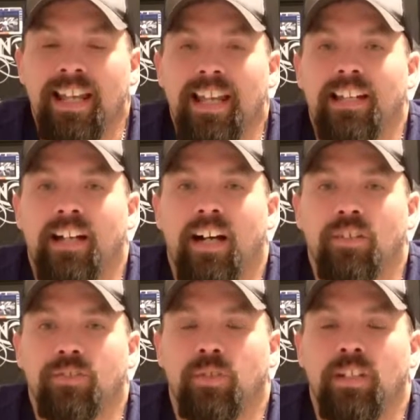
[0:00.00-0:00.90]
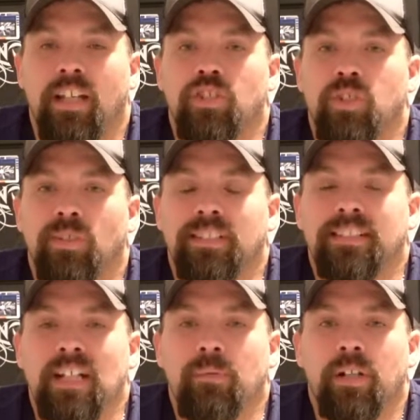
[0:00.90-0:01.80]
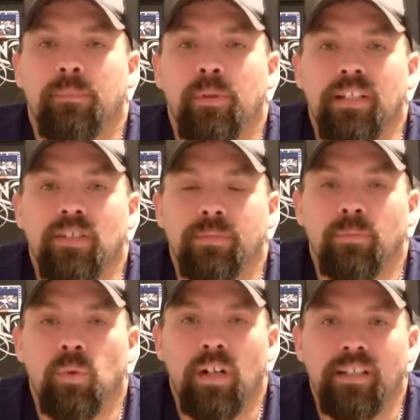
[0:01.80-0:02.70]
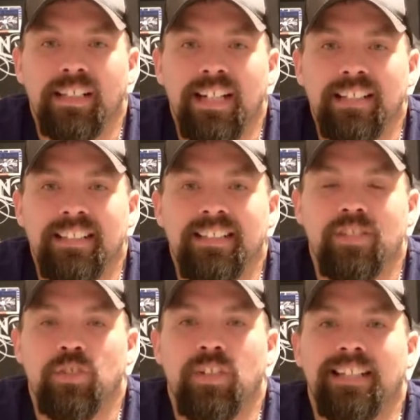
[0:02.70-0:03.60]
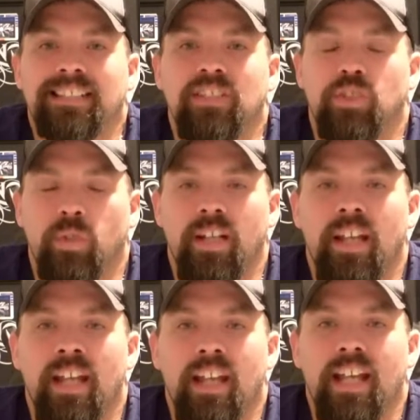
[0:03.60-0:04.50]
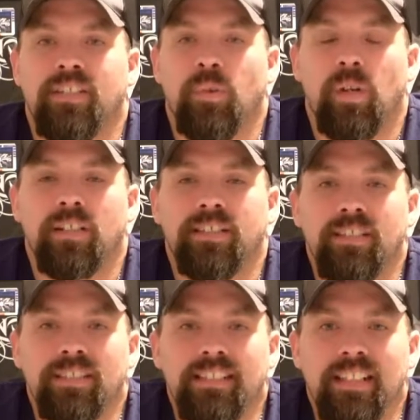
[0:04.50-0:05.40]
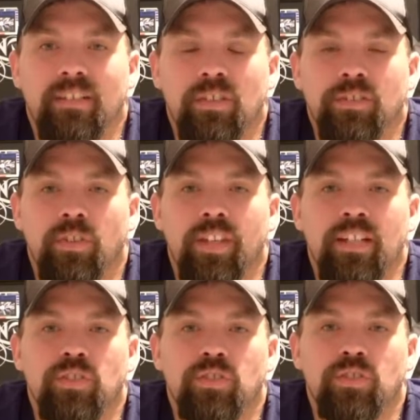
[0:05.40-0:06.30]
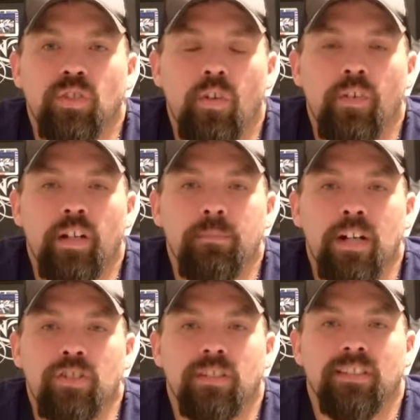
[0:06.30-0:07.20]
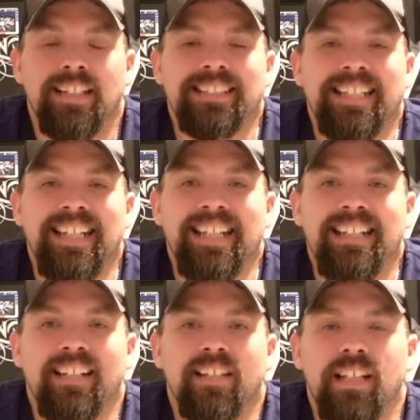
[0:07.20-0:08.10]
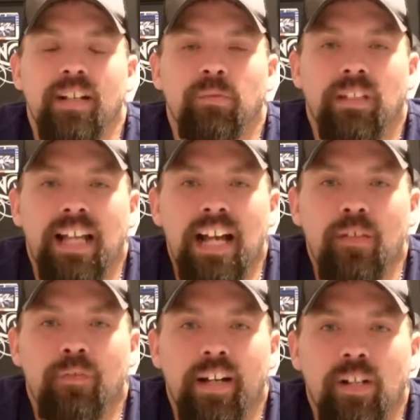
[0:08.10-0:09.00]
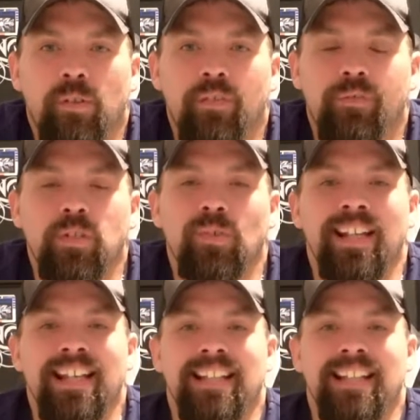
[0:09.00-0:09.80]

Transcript: And also it shows us that we are putting out some quality content that you guys enjoy as you are still sticking around. So thank you so very much. Let's get into this live fire review.